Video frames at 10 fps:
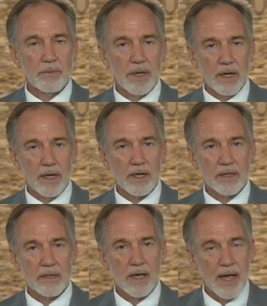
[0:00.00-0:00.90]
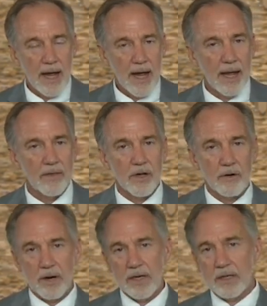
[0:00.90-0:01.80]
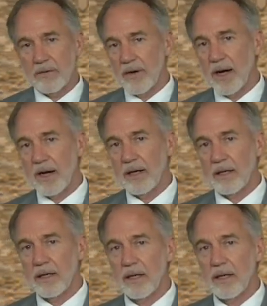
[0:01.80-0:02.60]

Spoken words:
beings and the great divine,